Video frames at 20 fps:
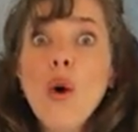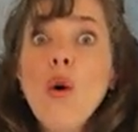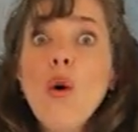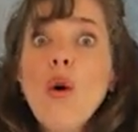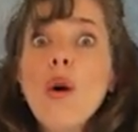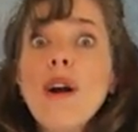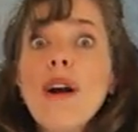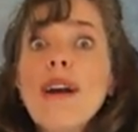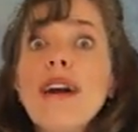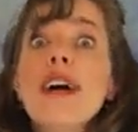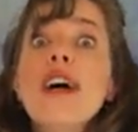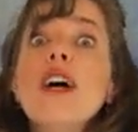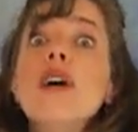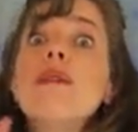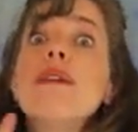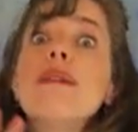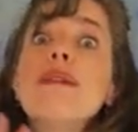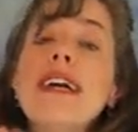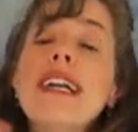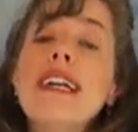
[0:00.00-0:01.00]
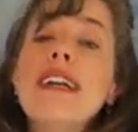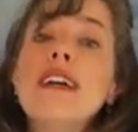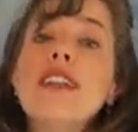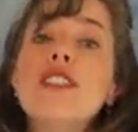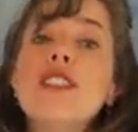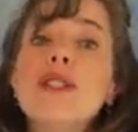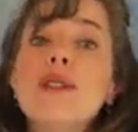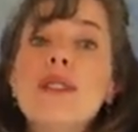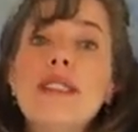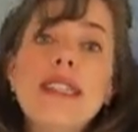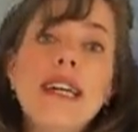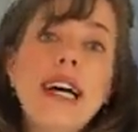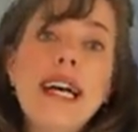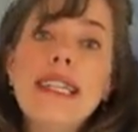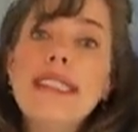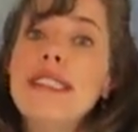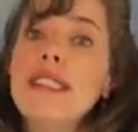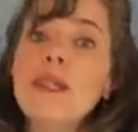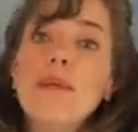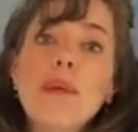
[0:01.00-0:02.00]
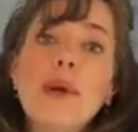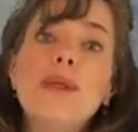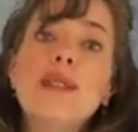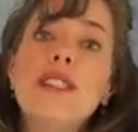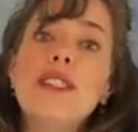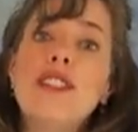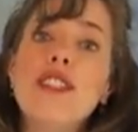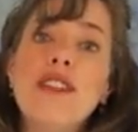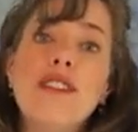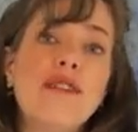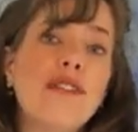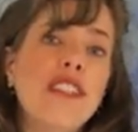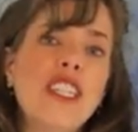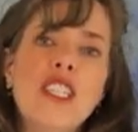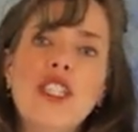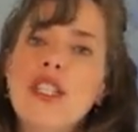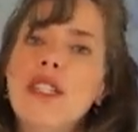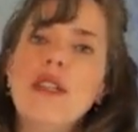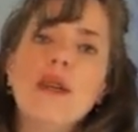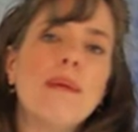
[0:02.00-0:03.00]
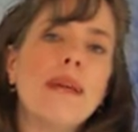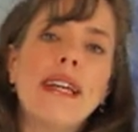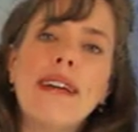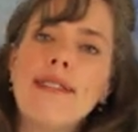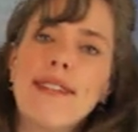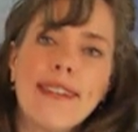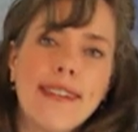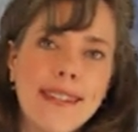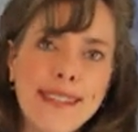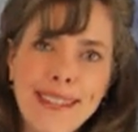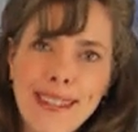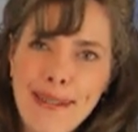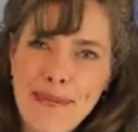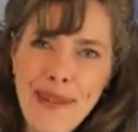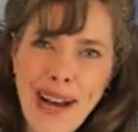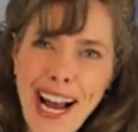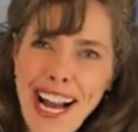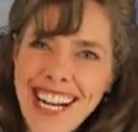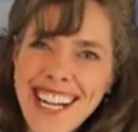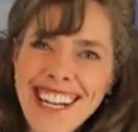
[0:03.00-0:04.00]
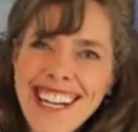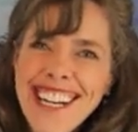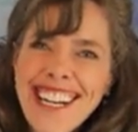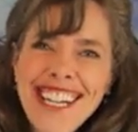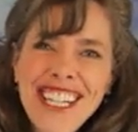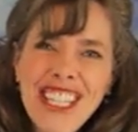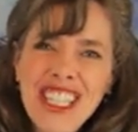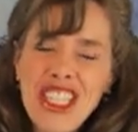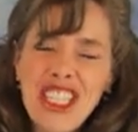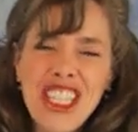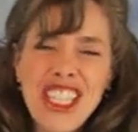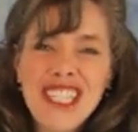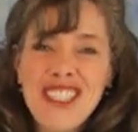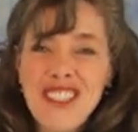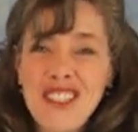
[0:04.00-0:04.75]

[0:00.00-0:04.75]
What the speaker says: or we write it on two sides and you post it to the fridge and nobody ever looks at the back sheet.